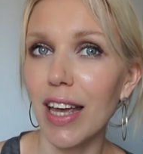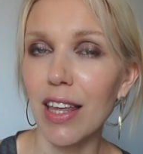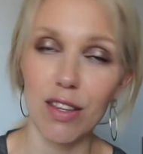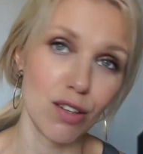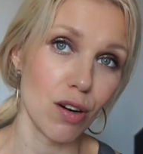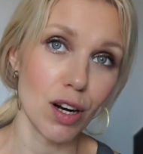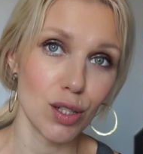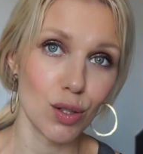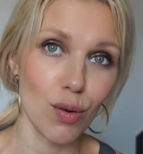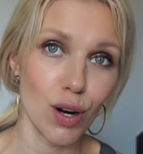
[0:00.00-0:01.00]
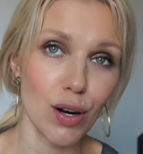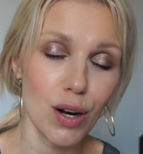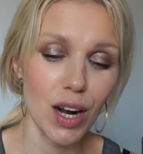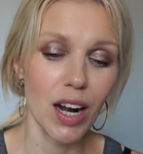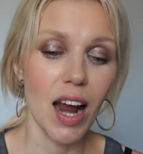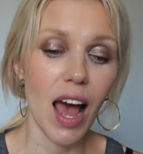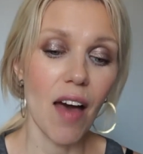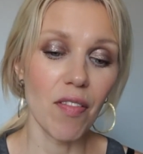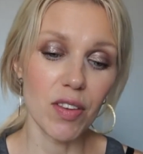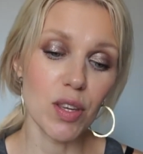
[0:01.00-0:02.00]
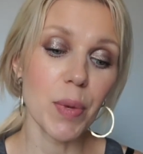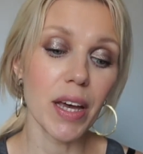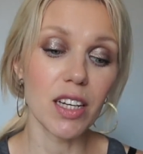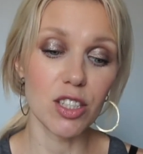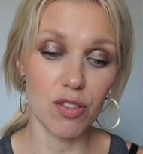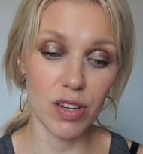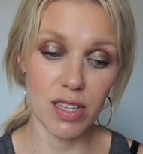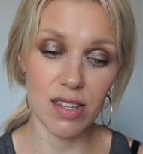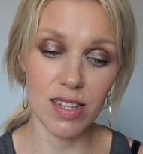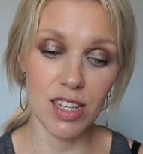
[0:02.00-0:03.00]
in the drugstore. And this is by Catrice.